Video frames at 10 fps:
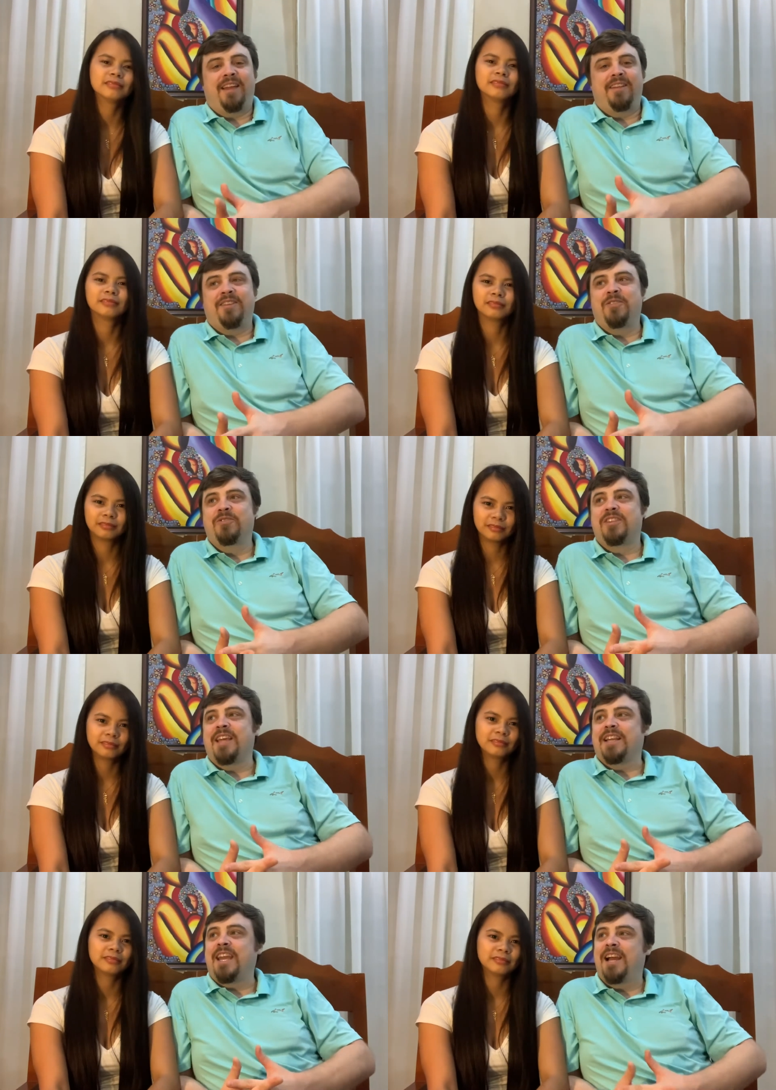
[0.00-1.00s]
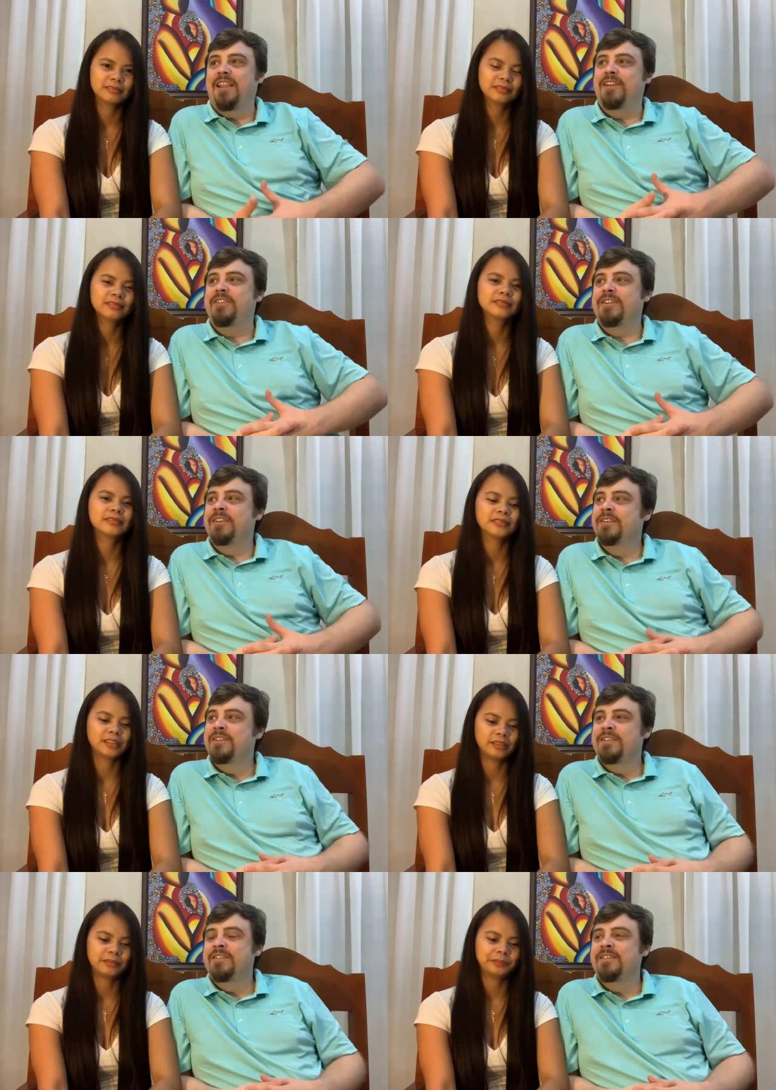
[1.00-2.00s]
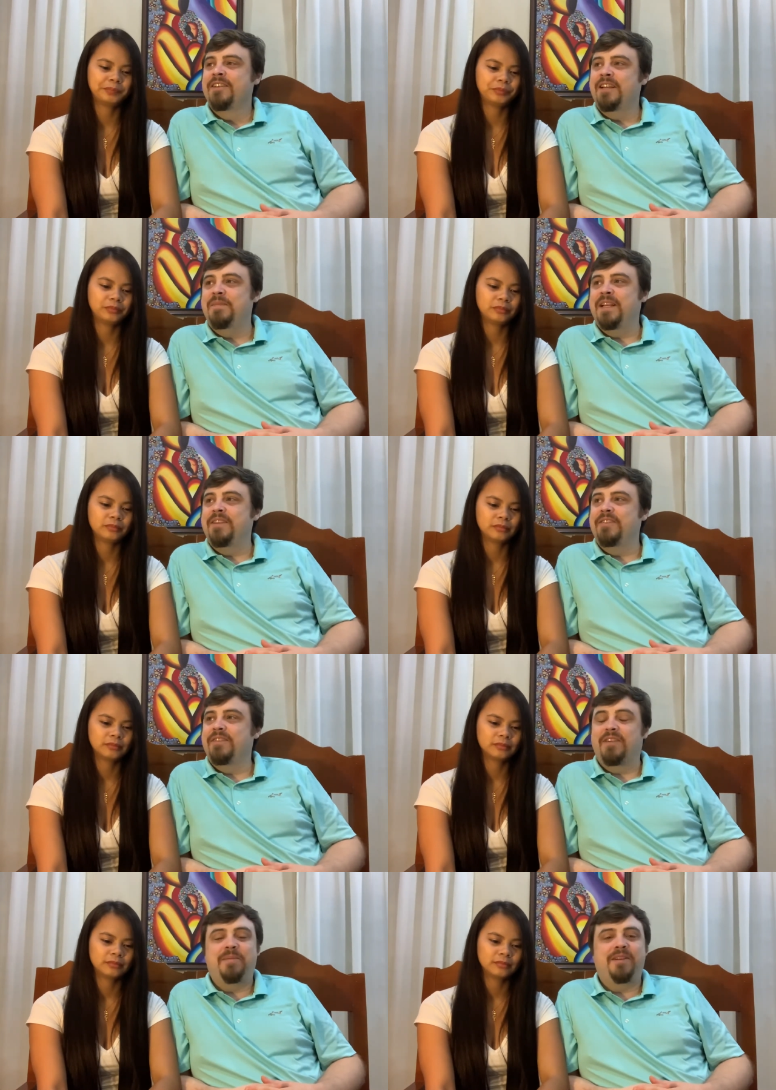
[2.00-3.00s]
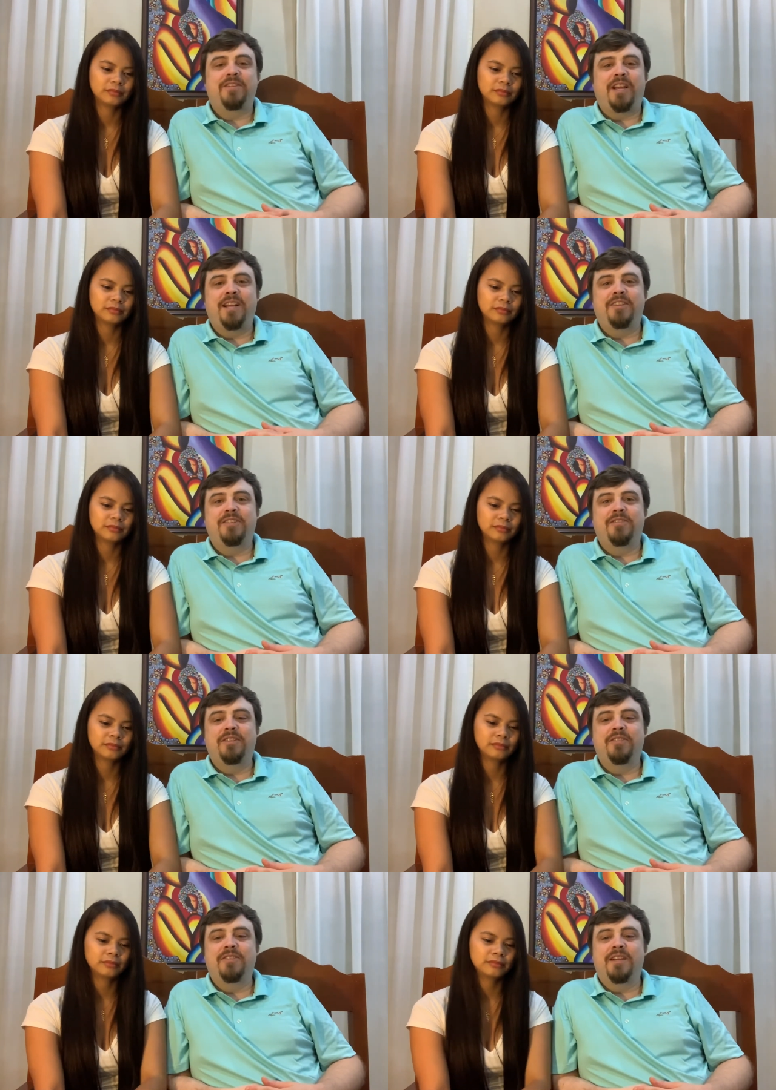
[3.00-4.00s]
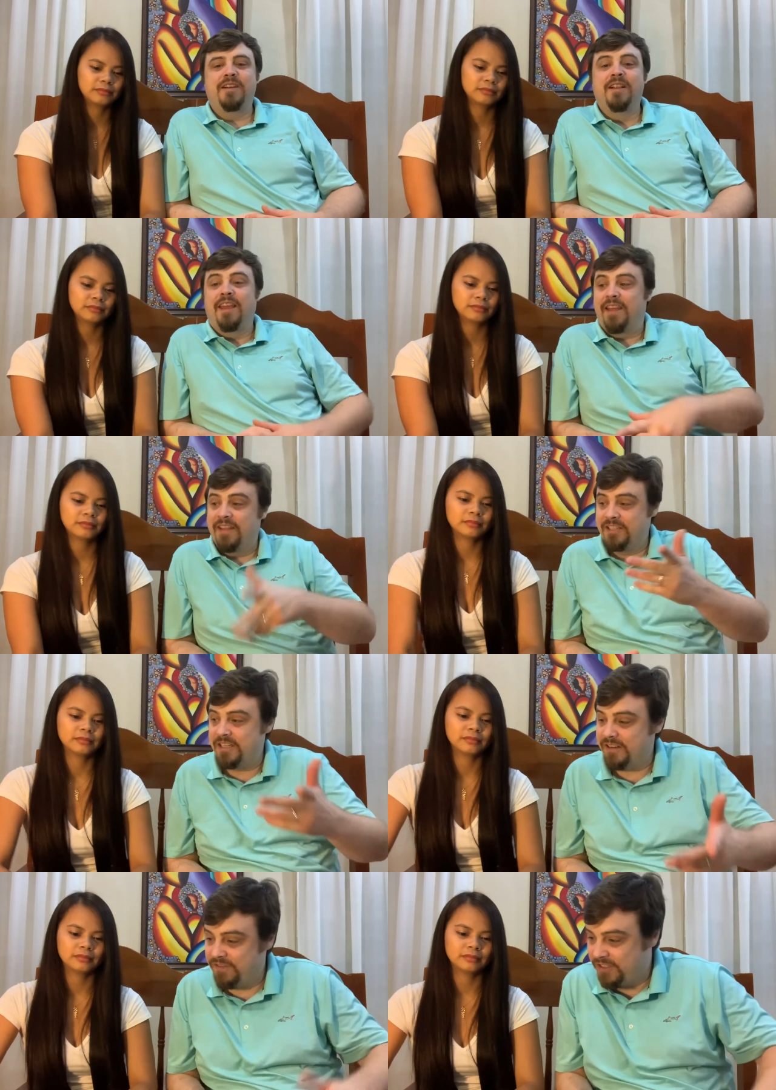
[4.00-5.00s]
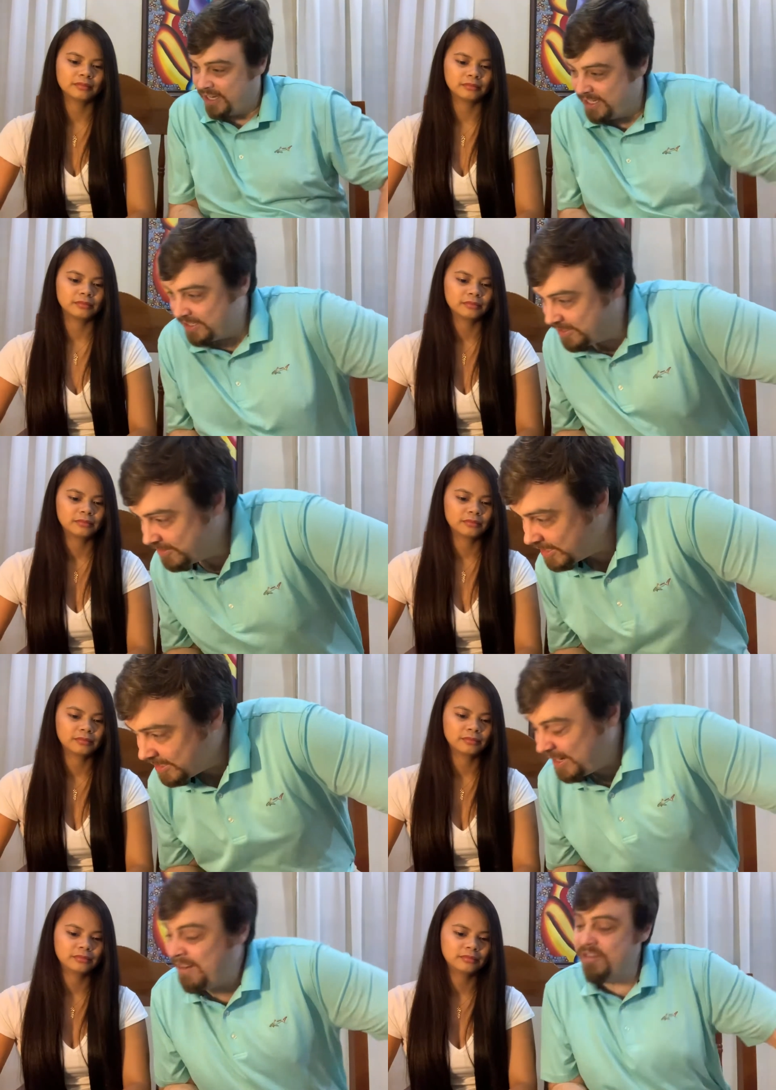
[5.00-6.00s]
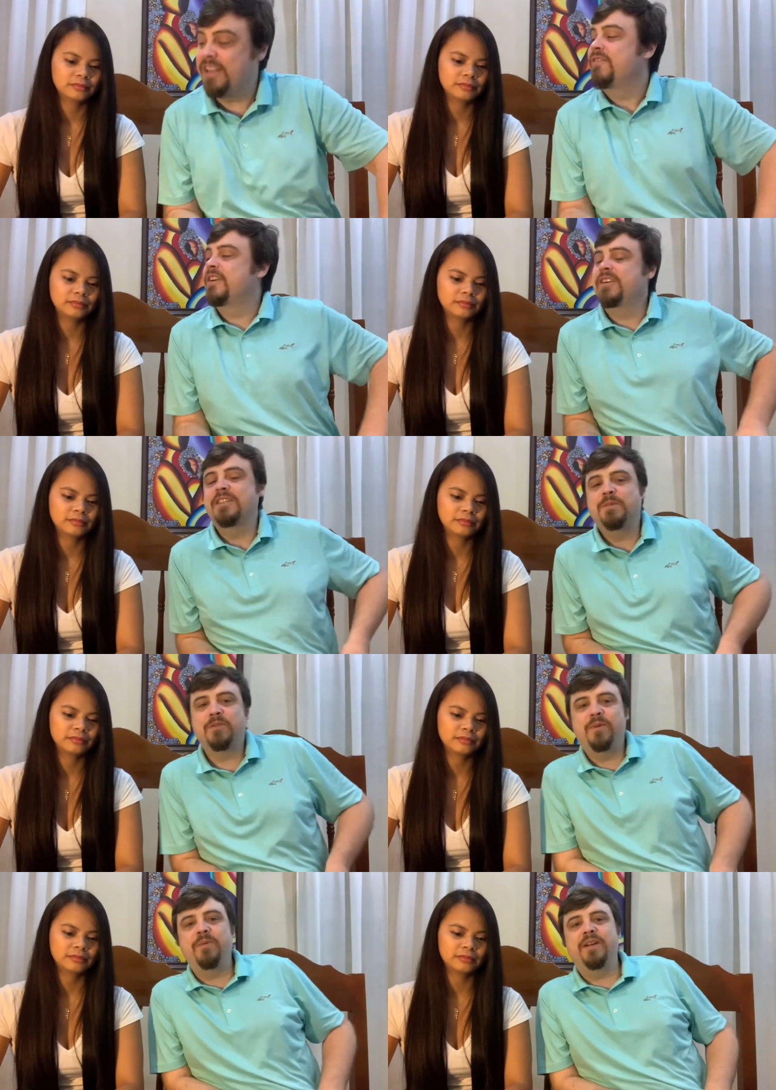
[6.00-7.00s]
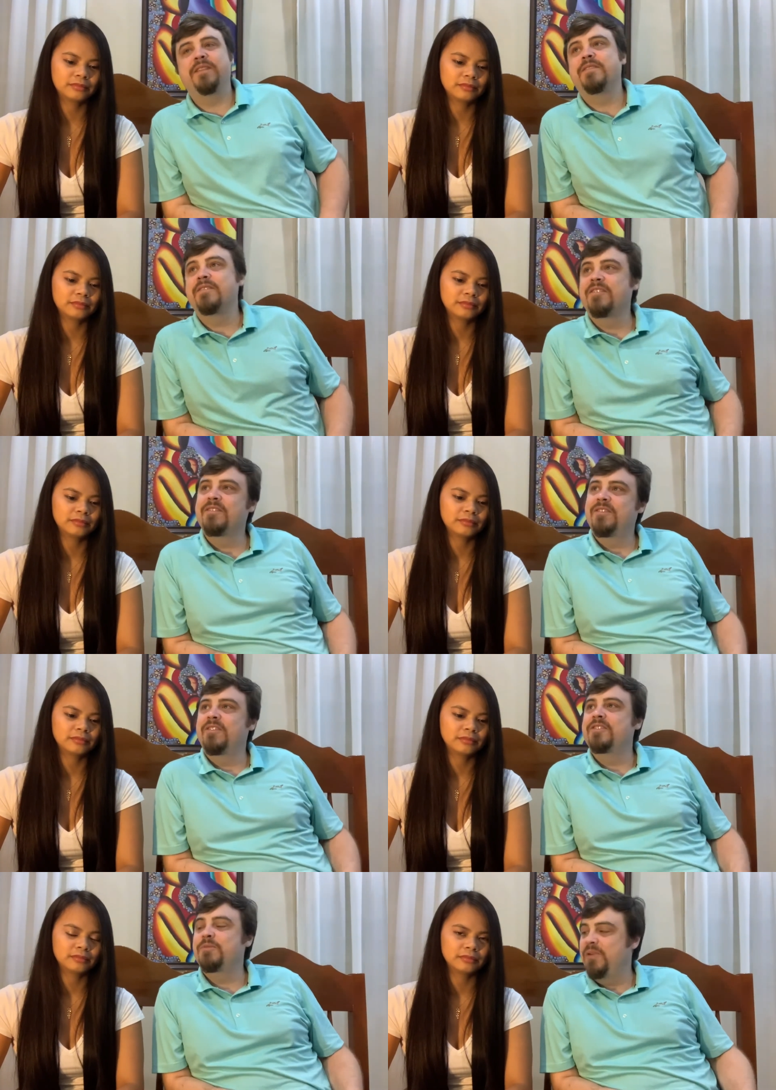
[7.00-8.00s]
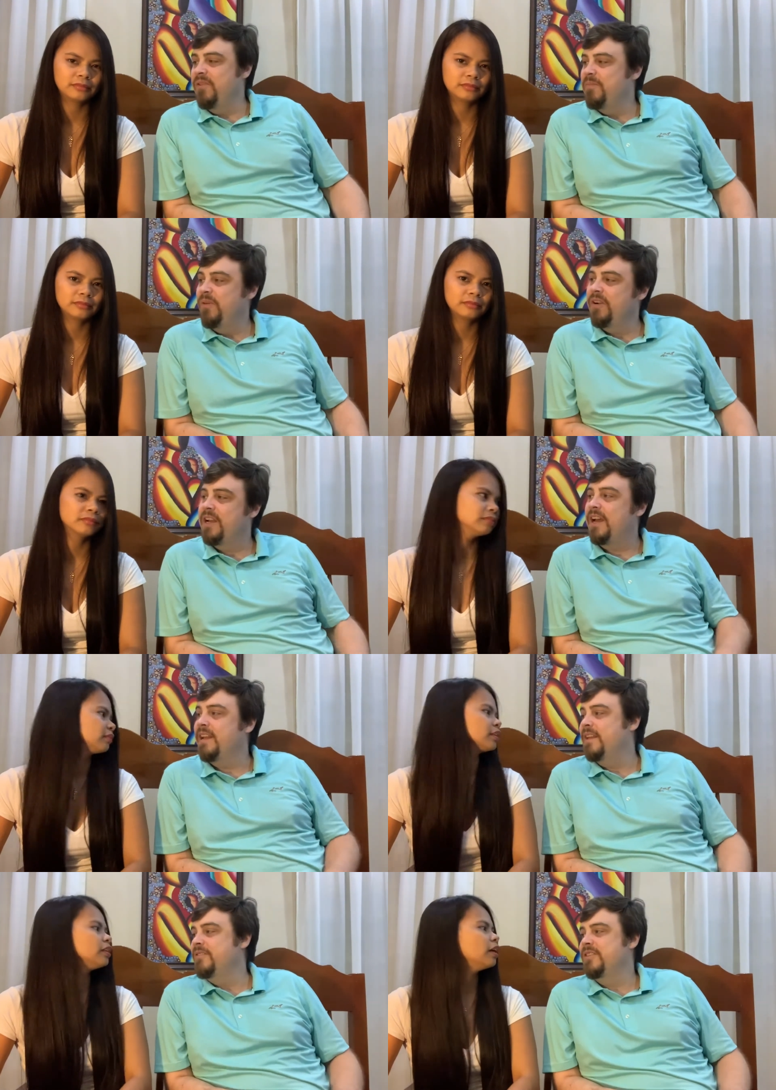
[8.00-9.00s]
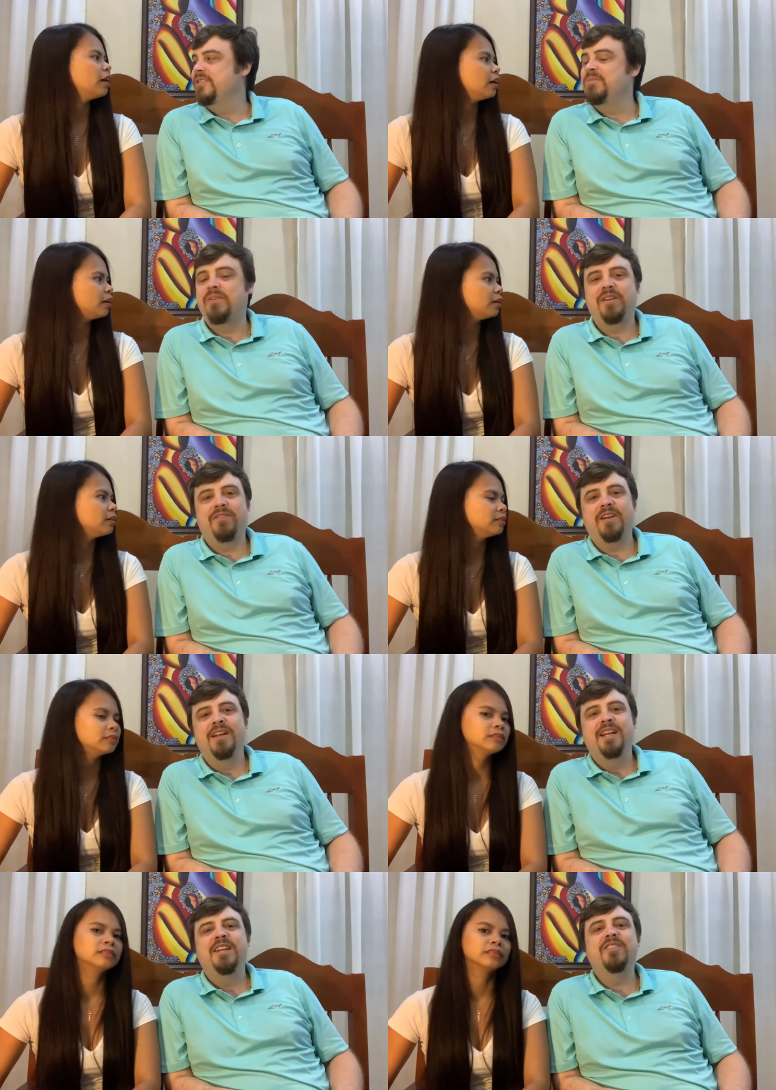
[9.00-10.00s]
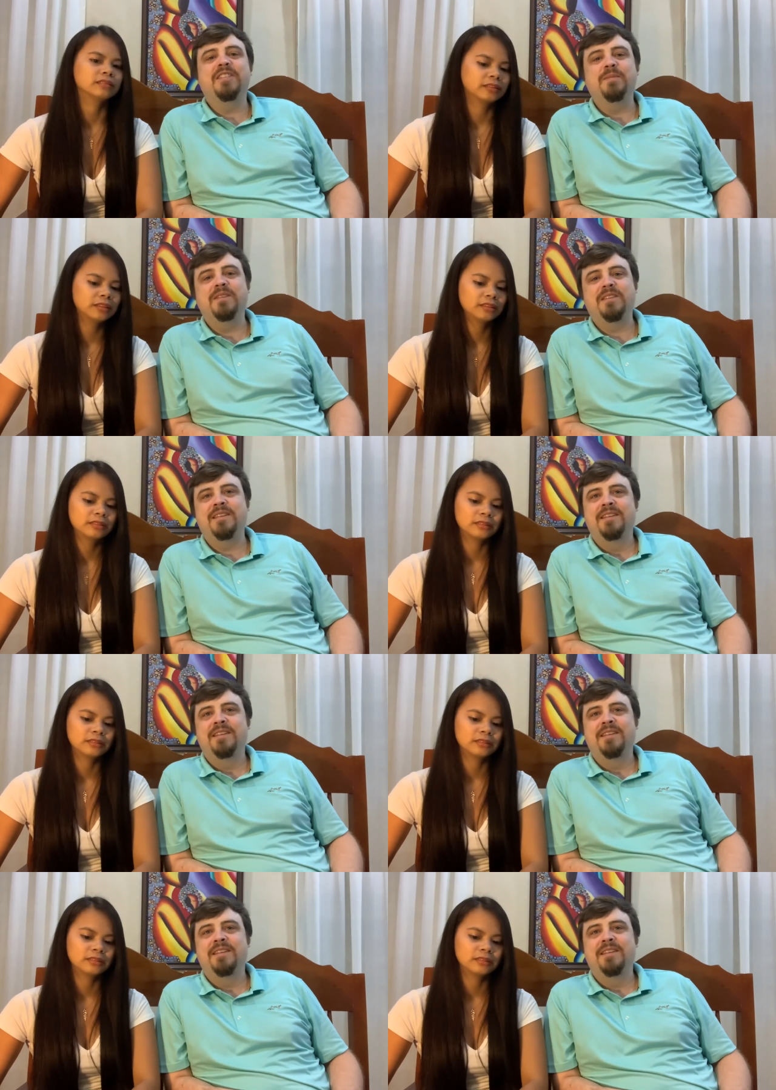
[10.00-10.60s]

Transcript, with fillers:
Speaker 1: used that calendar, it'd be a little different. But Chinese New Year, and this year for Chinese New Year, and really for Christmas, we went on to Bor- Boracay. That was yeah. also part of our Christmas